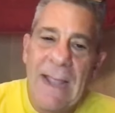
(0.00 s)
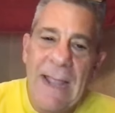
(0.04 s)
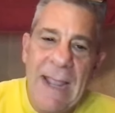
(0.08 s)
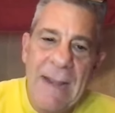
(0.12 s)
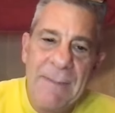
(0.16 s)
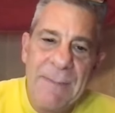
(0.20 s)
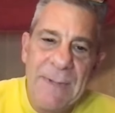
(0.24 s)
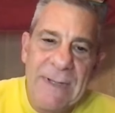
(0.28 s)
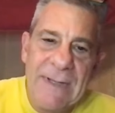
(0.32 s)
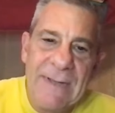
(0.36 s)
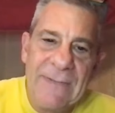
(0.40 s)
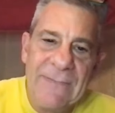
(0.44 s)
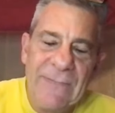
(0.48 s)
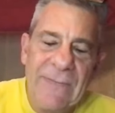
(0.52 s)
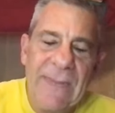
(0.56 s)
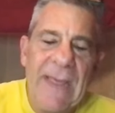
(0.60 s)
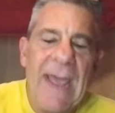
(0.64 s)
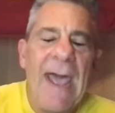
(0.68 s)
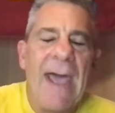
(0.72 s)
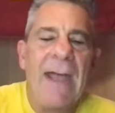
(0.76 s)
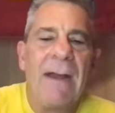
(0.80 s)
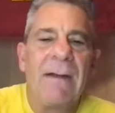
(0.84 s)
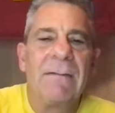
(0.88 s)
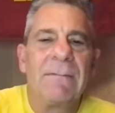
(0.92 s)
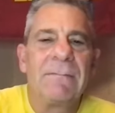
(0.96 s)
And because of
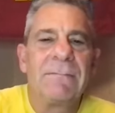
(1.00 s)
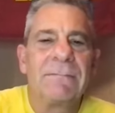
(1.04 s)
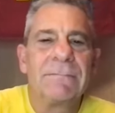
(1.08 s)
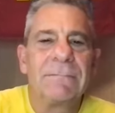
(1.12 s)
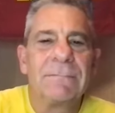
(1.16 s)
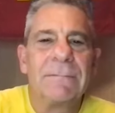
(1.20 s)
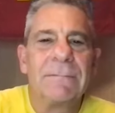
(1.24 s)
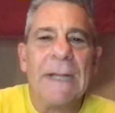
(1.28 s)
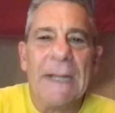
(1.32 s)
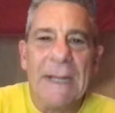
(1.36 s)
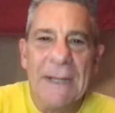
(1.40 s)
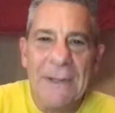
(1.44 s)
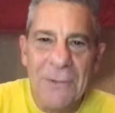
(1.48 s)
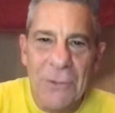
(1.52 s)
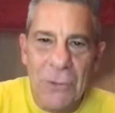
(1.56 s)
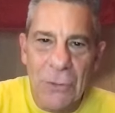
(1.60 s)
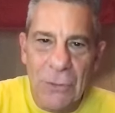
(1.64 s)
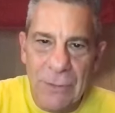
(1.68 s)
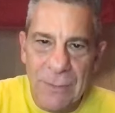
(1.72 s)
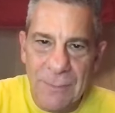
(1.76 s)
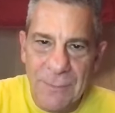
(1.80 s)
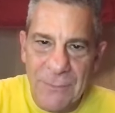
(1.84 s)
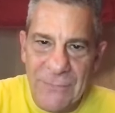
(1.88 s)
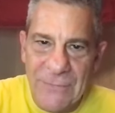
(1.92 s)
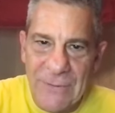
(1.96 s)
that, he
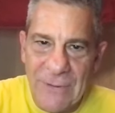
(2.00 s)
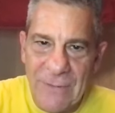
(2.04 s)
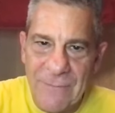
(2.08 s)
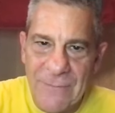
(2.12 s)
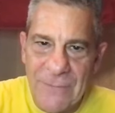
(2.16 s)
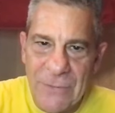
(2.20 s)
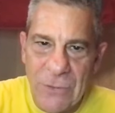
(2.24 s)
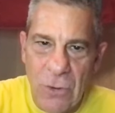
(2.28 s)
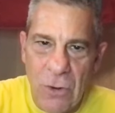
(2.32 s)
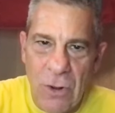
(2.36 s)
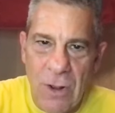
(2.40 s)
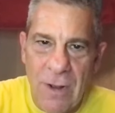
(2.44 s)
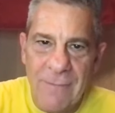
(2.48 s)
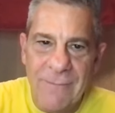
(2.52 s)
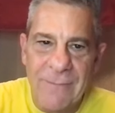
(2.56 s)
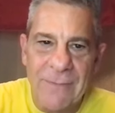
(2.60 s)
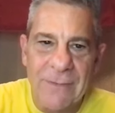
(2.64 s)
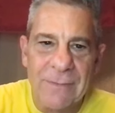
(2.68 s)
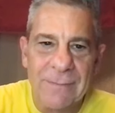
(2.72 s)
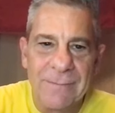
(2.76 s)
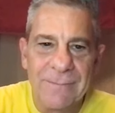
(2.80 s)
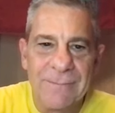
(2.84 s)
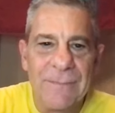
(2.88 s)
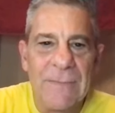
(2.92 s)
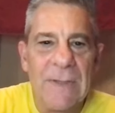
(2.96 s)
earned himself an offer.